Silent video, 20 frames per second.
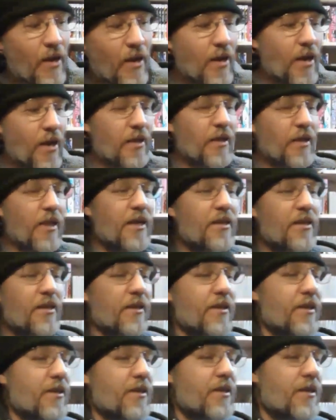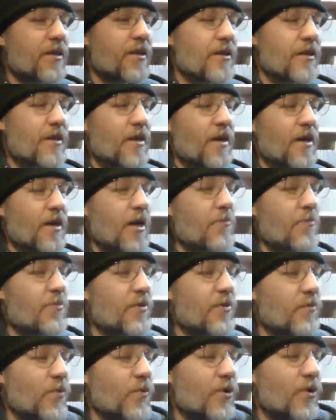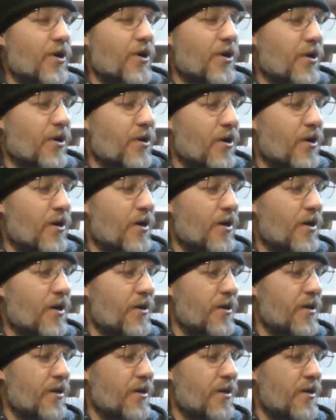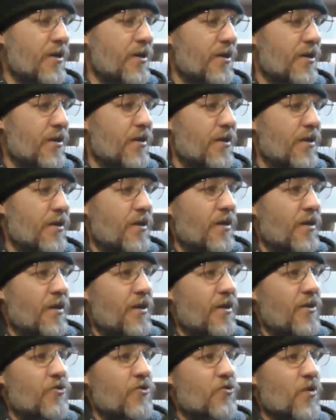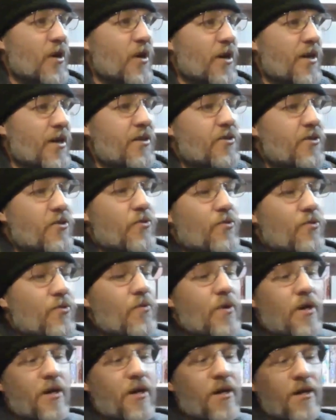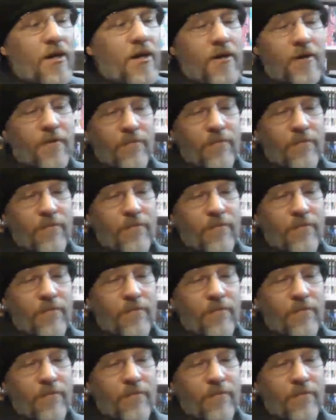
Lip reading: And lately, I've been working on trying to